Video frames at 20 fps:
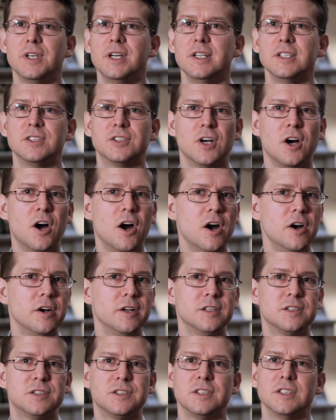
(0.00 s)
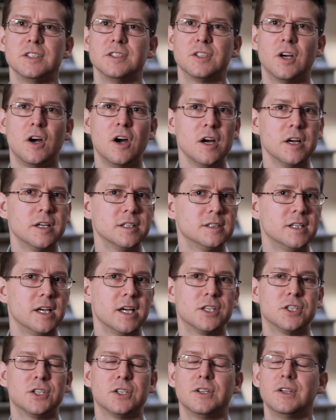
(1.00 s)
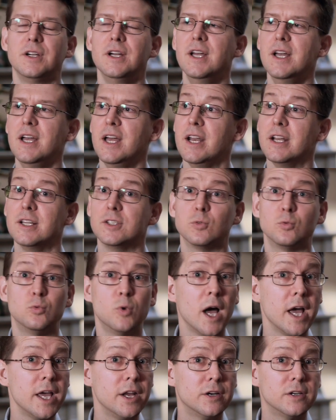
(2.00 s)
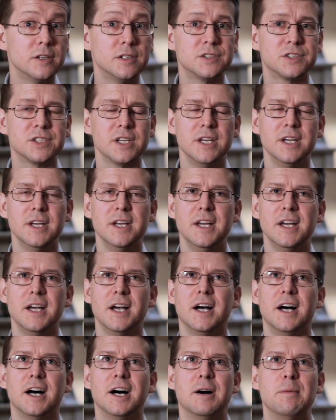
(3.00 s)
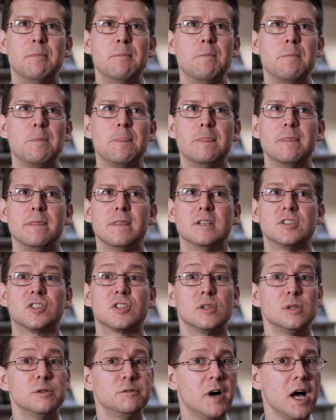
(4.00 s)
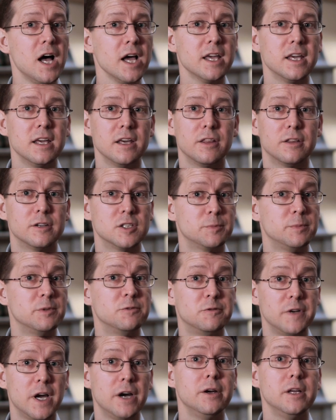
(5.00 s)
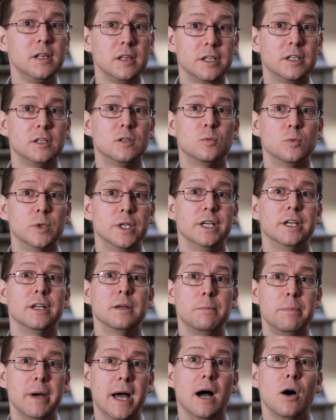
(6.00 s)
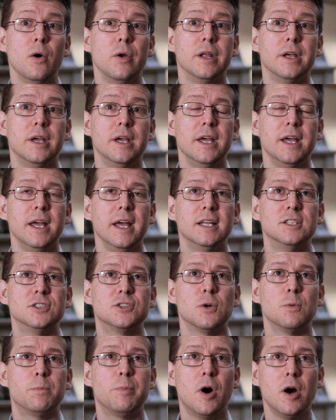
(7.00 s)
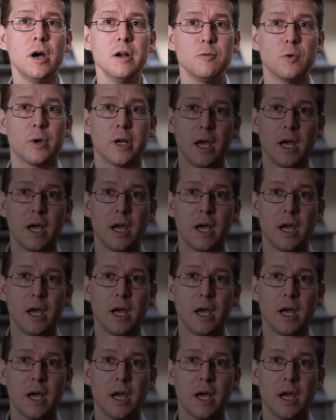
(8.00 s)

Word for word: and its artists and its architecture and its writers. Um, Slovakia, there's been very little written about. And so part of what